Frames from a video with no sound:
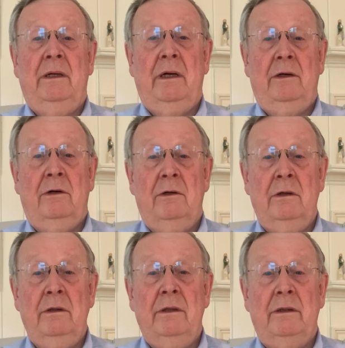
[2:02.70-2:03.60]
I
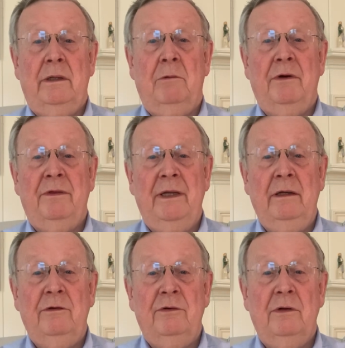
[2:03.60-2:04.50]
heard that there were
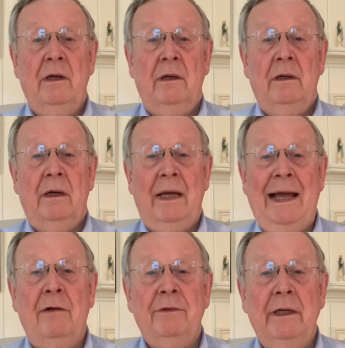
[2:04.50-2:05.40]
things
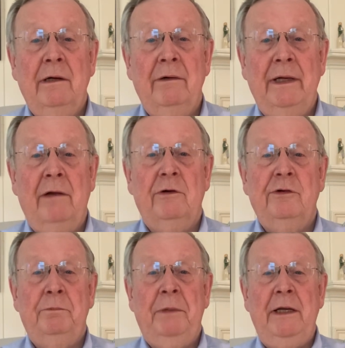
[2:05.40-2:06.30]
out there in outer
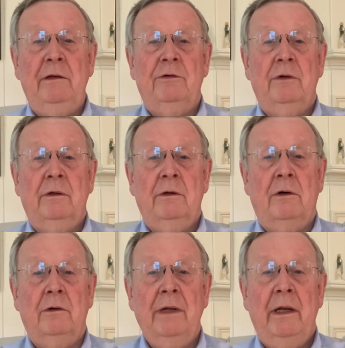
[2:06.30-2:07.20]
space
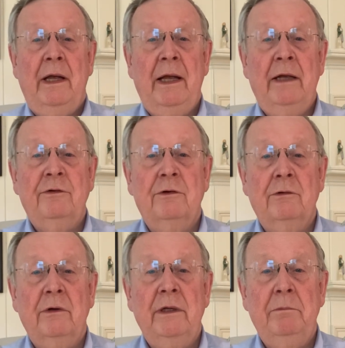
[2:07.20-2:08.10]
called
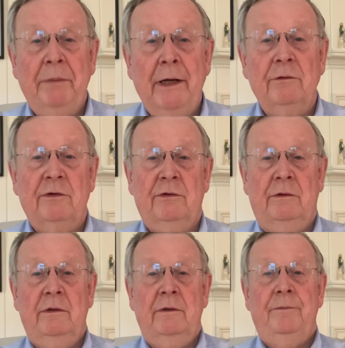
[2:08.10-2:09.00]
asteroid belts,
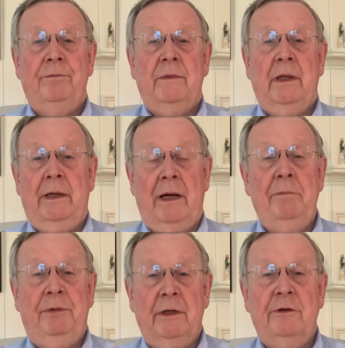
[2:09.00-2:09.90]
and I
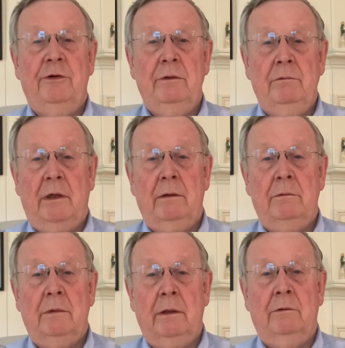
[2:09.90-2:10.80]
pictured
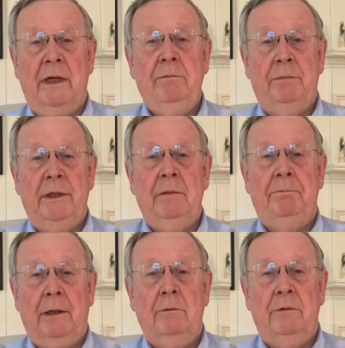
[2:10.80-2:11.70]
a great big
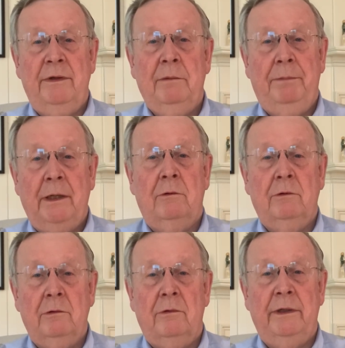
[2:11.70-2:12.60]
belt with a buckle
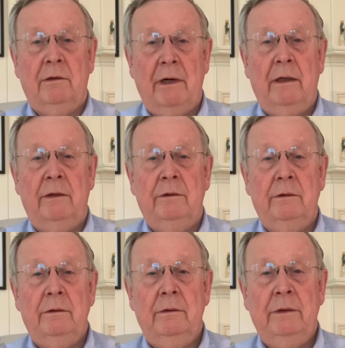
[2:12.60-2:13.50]
going around
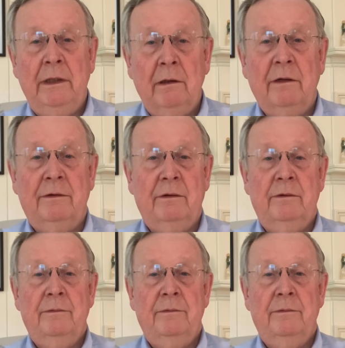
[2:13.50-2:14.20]
the Earth.